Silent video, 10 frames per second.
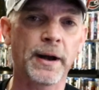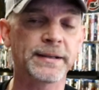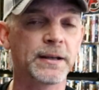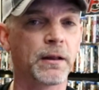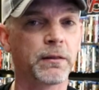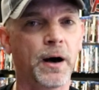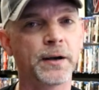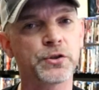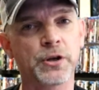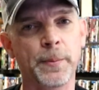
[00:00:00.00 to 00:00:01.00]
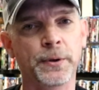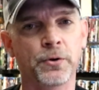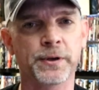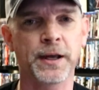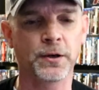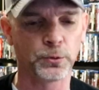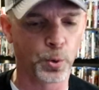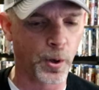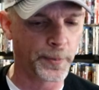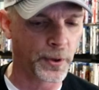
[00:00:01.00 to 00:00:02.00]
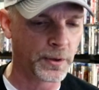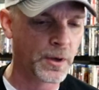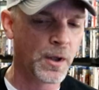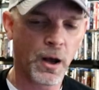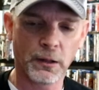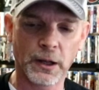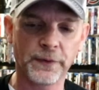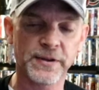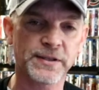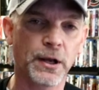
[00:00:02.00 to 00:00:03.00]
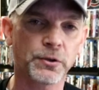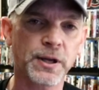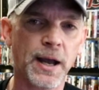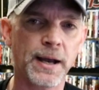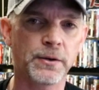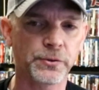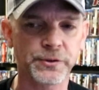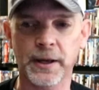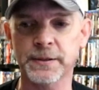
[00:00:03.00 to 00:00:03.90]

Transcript: I did a lot of shopping on Kino Lorber, a lot of the sale titles